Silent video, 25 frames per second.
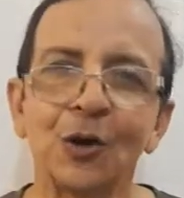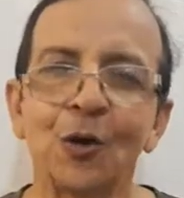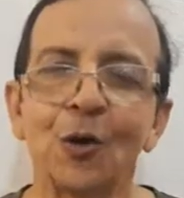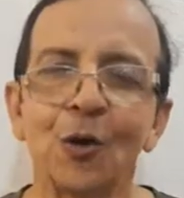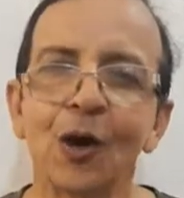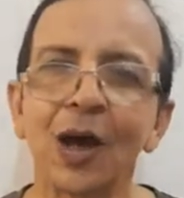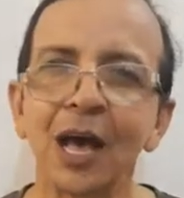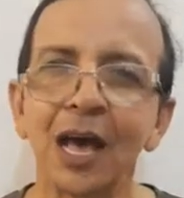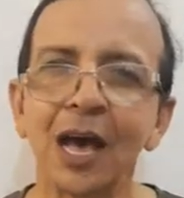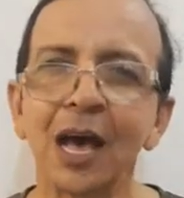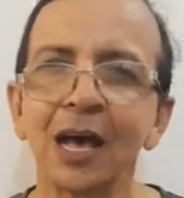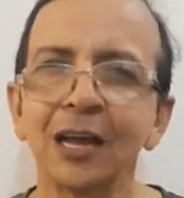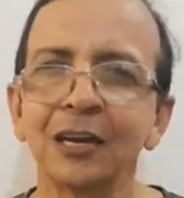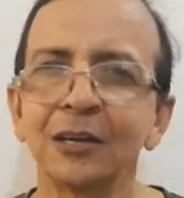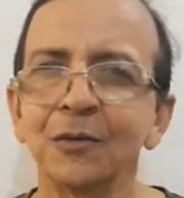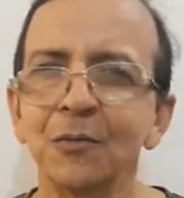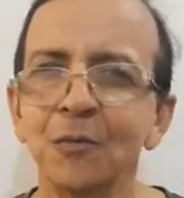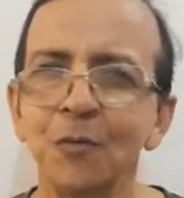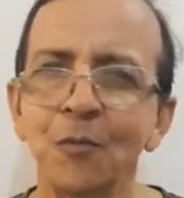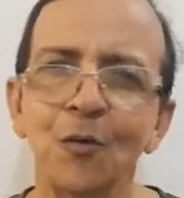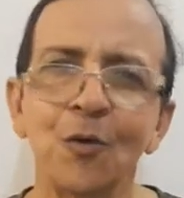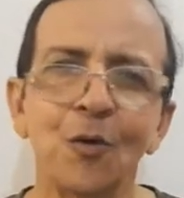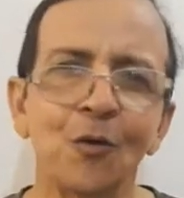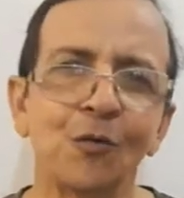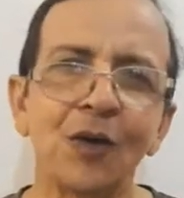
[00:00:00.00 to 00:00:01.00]
Go
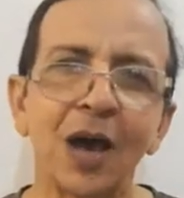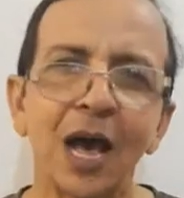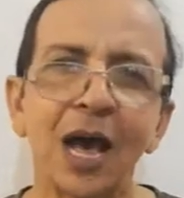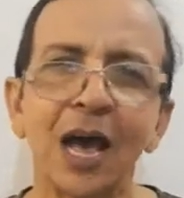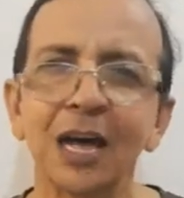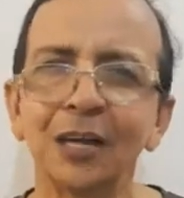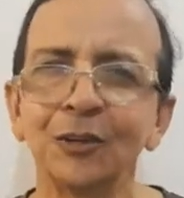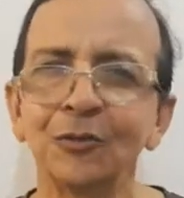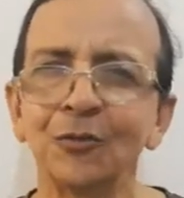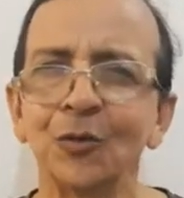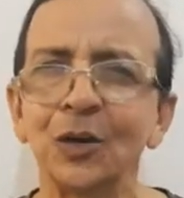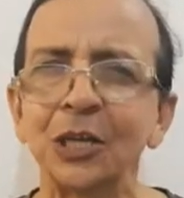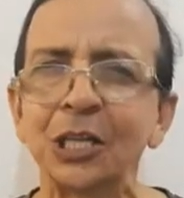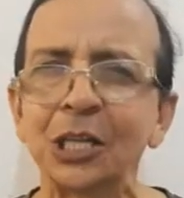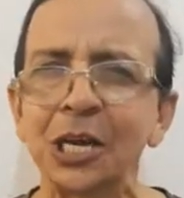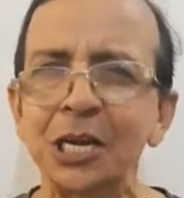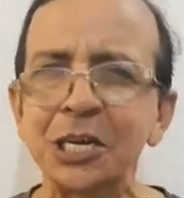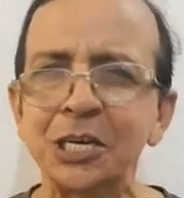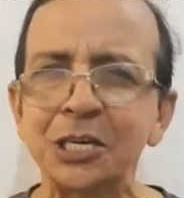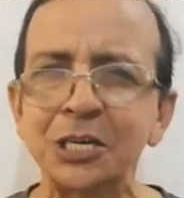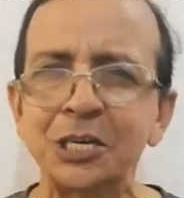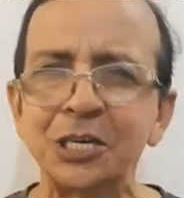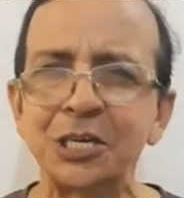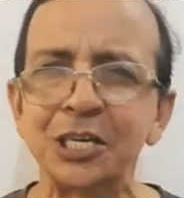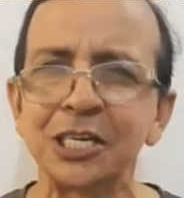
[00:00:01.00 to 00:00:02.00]
ahead, move ahead with
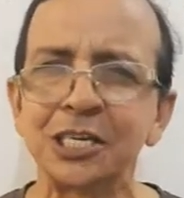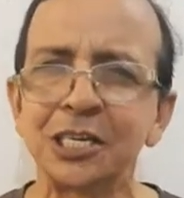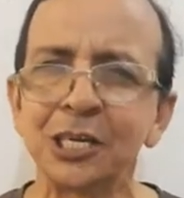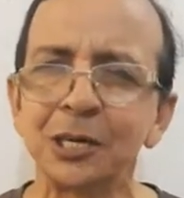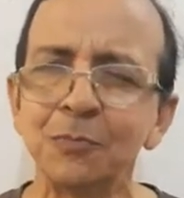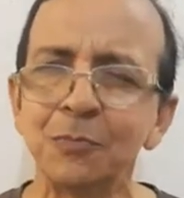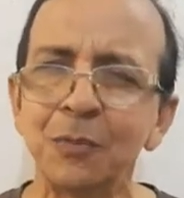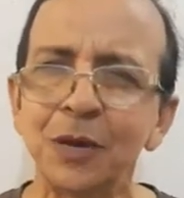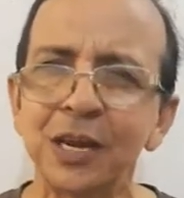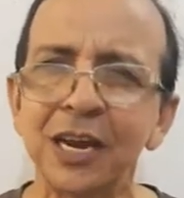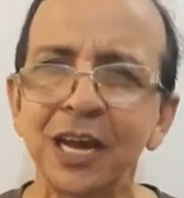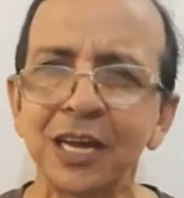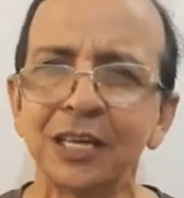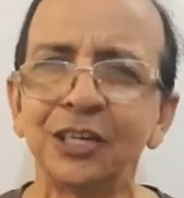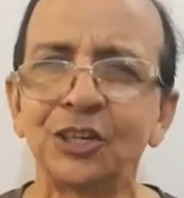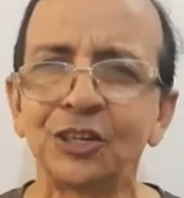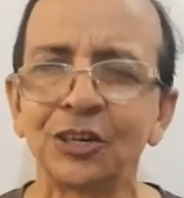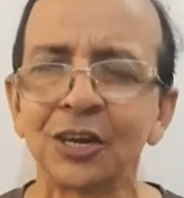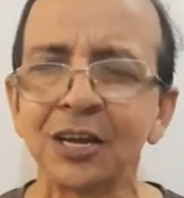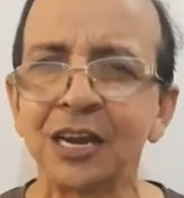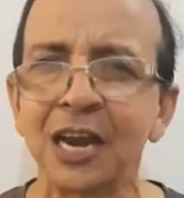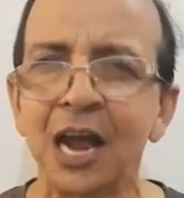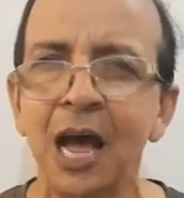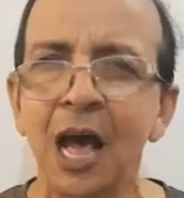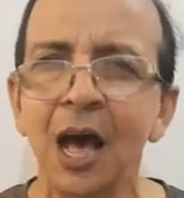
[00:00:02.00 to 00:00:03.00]
a
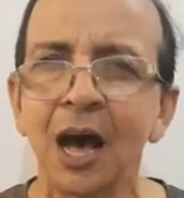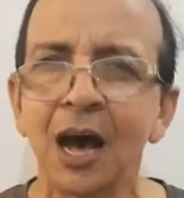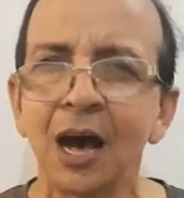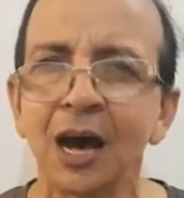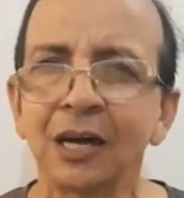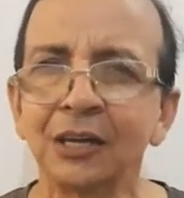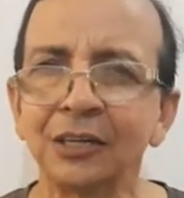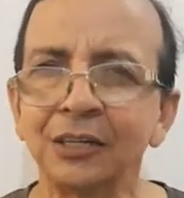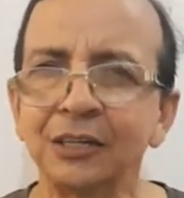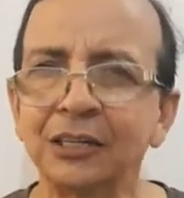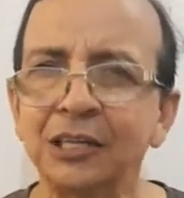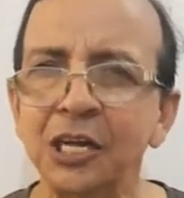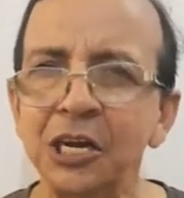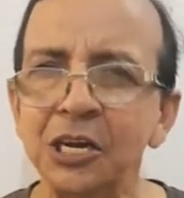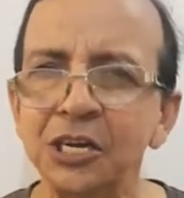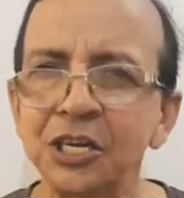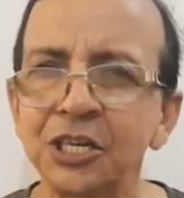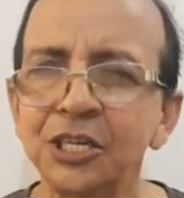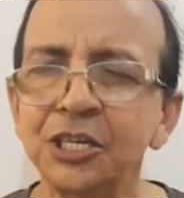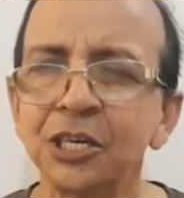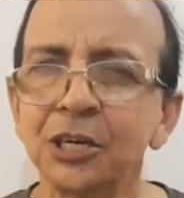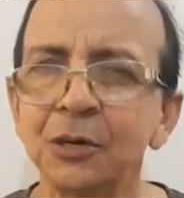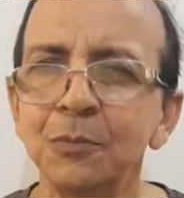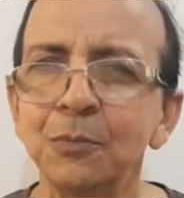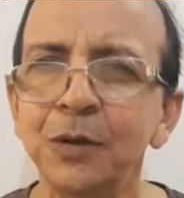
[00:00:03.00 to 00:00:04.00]
determination, the
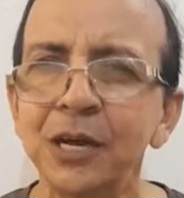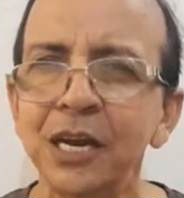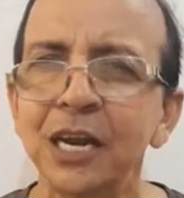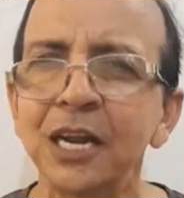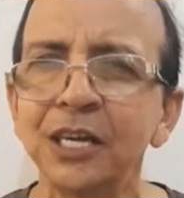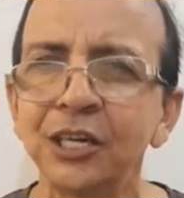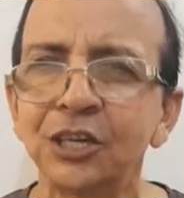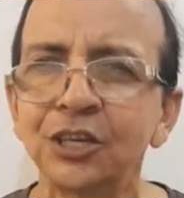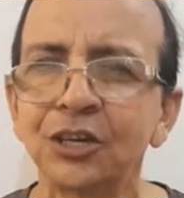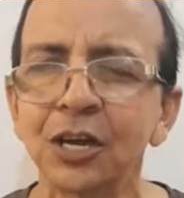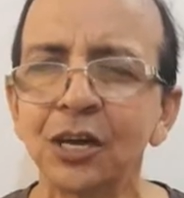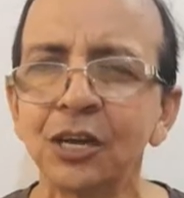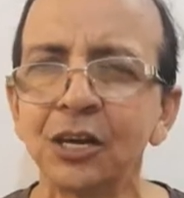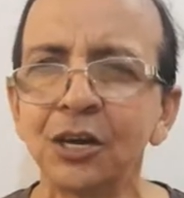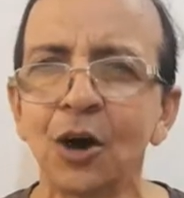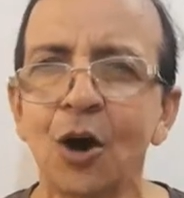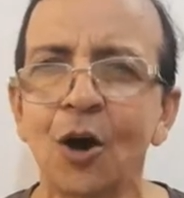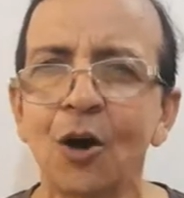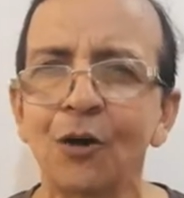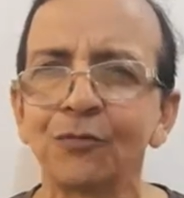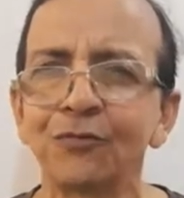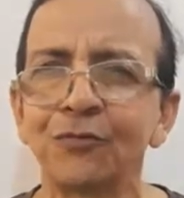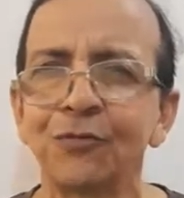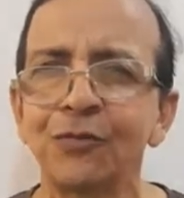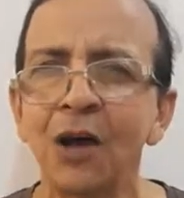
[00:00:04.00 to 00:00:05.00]
determination
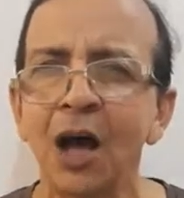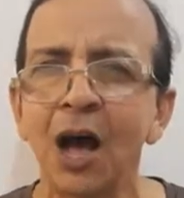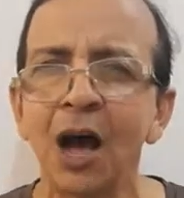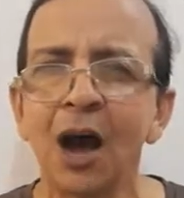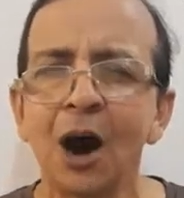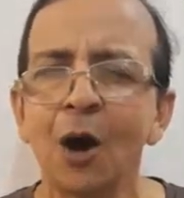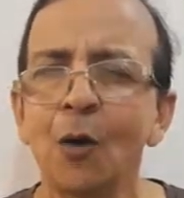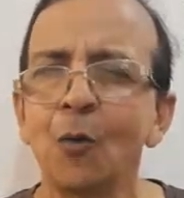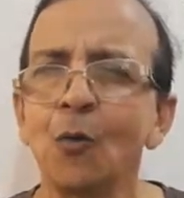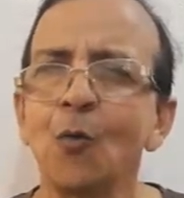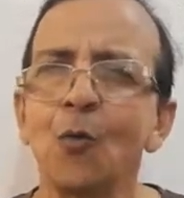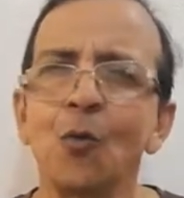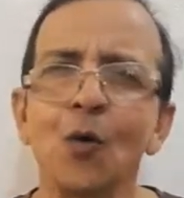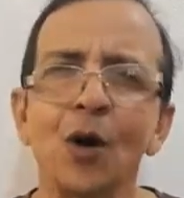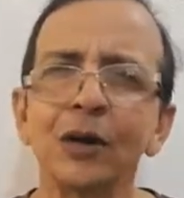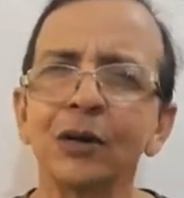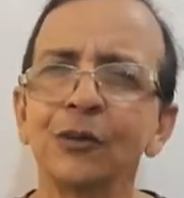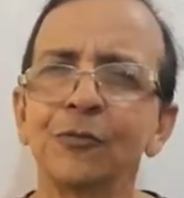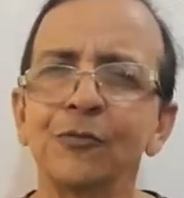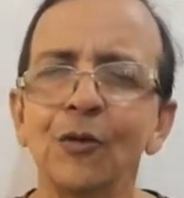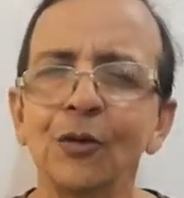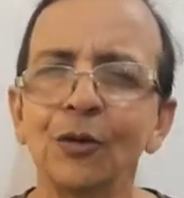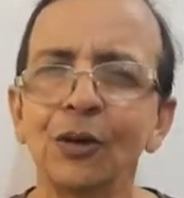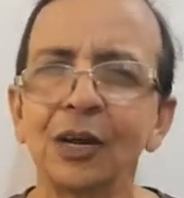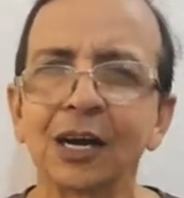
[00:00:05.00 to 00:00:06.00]
of a
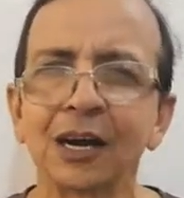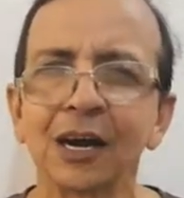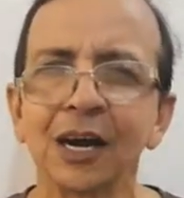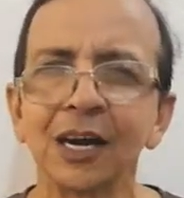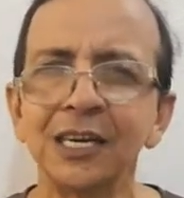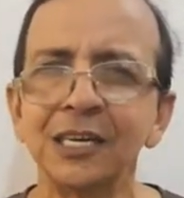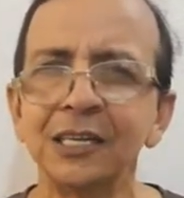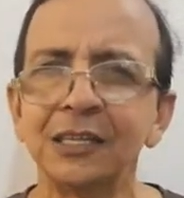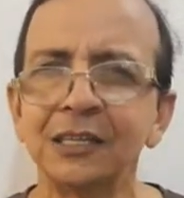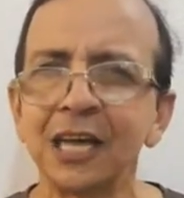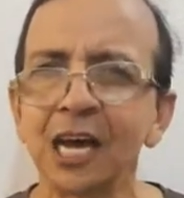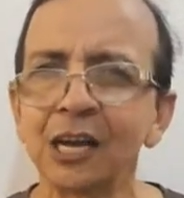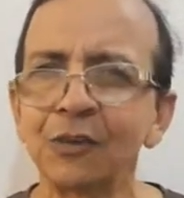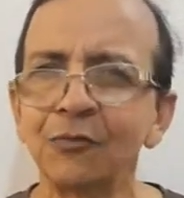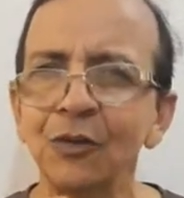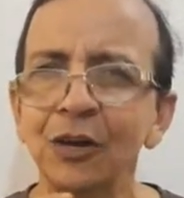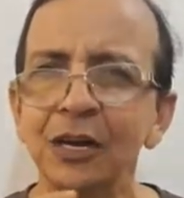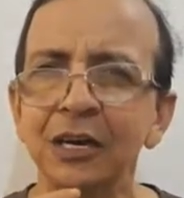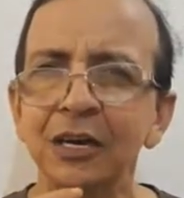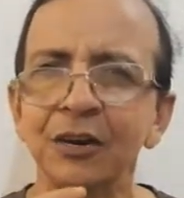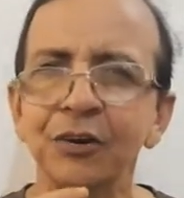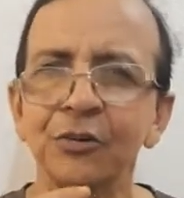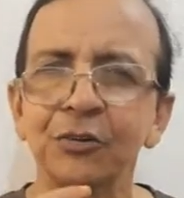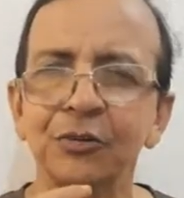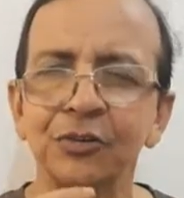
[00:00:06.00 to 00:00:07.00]
wonderful kind that
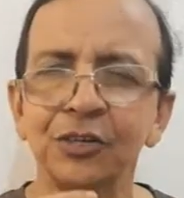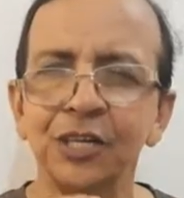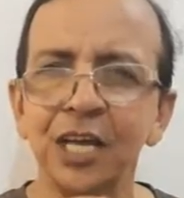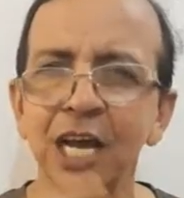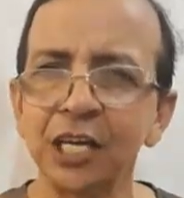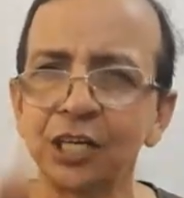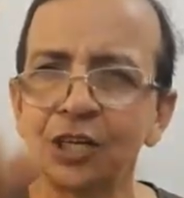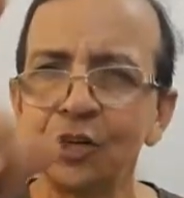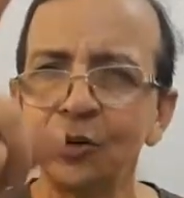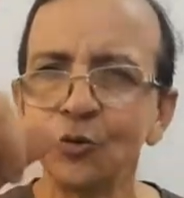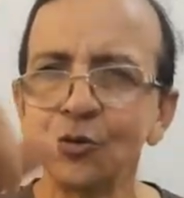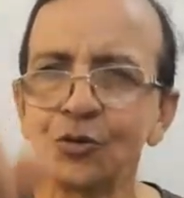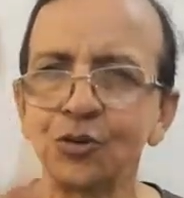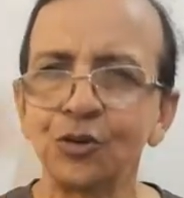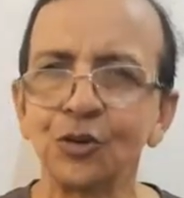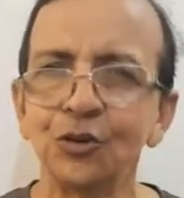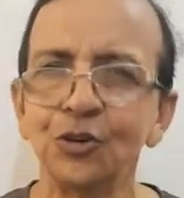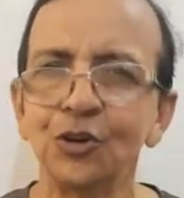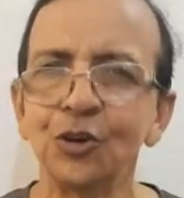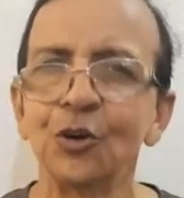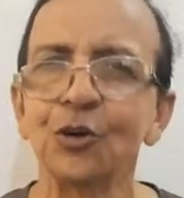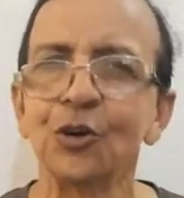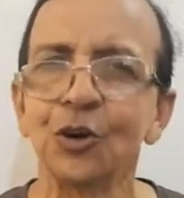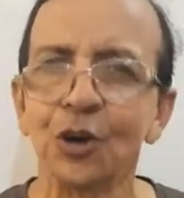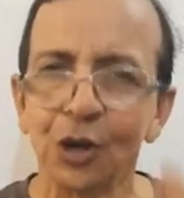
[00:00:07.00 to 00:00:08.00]
will take you to
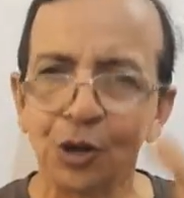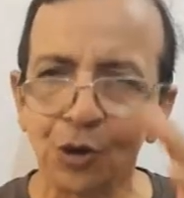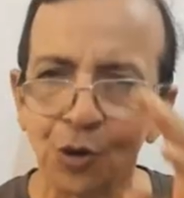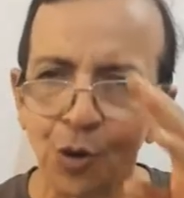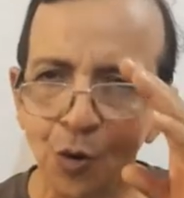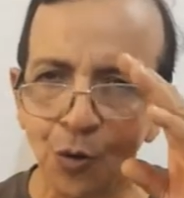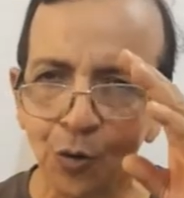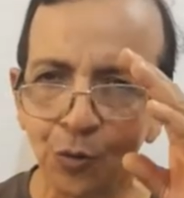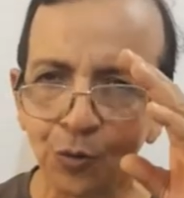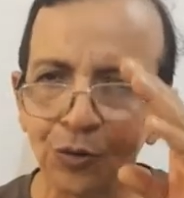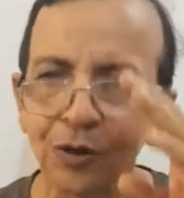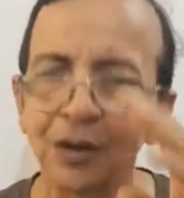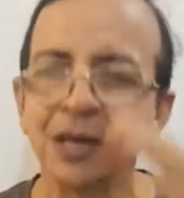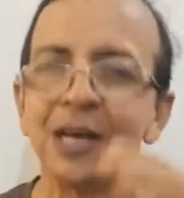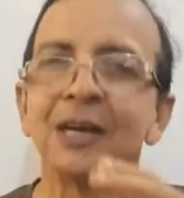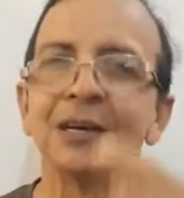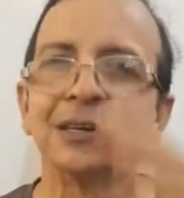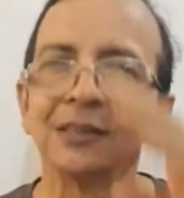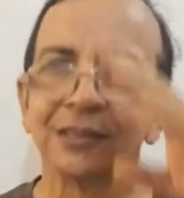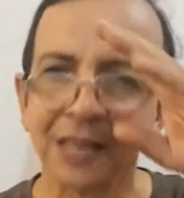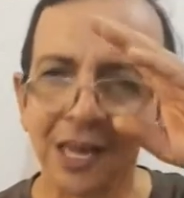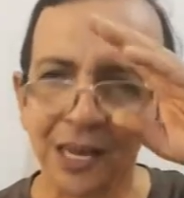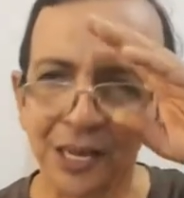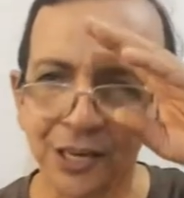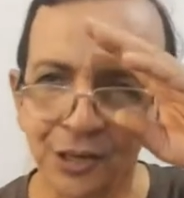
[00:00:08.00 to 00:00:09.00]
your goal.
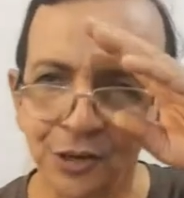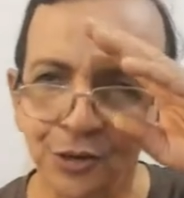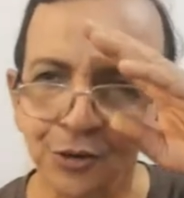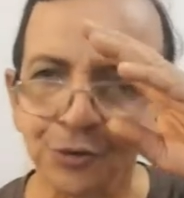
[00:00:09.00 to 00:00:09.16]
Thank